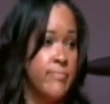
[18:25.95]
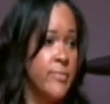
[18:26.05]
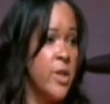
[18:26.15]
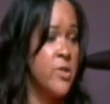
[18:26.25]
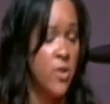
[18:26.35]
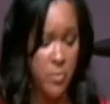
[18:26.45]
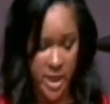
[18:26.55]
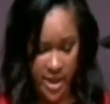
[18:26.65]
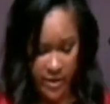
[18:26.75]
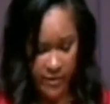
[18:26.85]
There's so
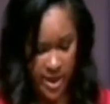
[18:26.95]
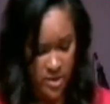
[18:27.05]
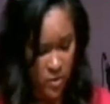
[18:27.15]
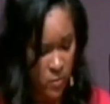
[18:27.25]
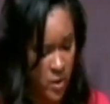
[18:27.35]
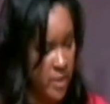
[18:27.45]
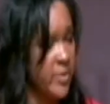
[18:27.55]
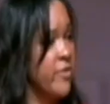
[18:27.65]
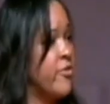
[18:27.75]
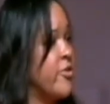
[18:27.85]
many of us who want to
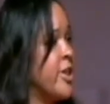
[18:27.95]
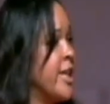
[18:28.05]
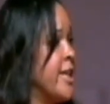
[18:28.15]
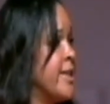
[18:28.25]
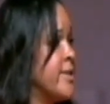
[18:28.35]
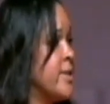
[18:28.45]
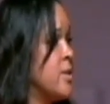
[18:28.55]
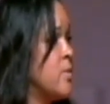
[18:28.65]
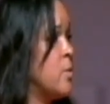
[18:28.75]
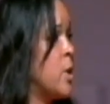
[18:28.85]
be free.
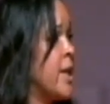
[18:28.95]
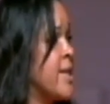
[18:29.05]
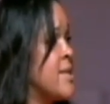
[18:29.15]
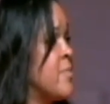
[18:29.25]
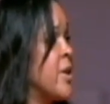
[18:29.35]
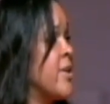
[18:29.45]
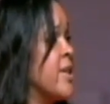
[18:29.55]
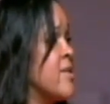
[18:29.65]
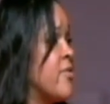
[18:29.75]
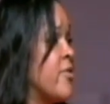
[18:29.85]
We want to
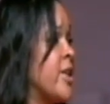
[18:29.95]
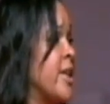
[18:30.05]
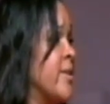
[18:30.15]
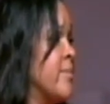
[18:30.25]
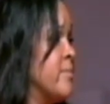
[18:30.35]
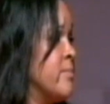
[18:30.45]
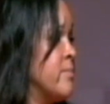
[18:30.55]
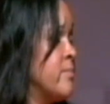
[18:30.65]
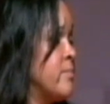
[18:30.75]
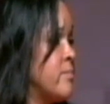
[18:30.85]
experience freedom.
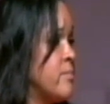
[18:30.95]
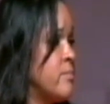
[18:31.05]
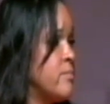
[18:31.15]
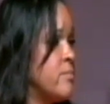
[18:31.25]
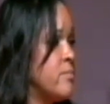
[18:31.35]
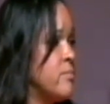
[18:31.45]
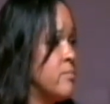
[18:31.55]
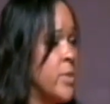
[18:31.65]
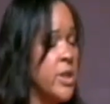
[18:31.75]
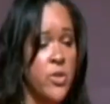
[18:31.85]

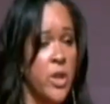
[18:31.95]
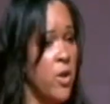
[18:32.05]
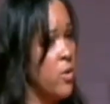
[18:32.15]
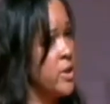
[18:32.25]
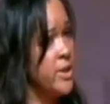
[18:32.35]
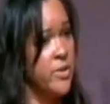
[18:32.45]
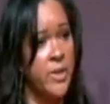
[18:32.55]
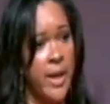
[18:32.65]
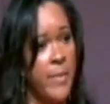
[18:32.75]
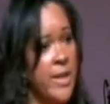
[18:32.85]
But you can only do
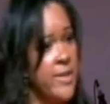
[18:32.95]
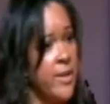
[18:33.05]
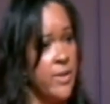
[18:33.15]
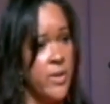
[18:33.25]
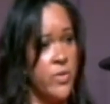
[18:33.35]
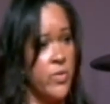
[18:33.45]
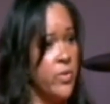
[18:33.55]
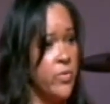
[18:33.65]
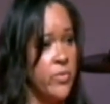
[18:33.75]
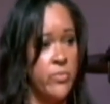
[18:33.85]
that by telling the
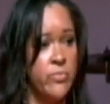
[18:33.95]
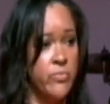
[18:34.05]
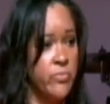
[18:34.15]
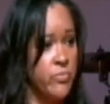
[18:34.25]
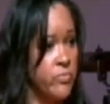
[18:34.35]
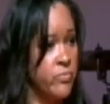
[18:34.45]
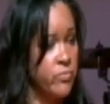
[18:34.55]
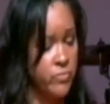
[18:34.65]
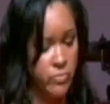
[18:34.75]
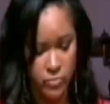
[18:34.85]
truth. Yes, ma'am.
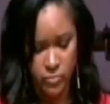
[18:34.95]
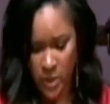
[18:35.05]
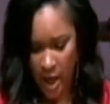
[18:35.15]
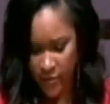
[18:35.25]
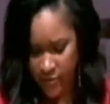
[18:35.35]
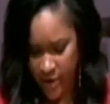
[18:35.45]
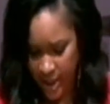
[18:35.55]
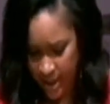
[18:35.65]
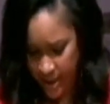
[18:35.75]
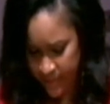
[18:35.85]
Not
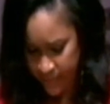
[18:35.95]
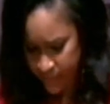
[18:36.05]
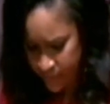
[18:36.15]
faking it.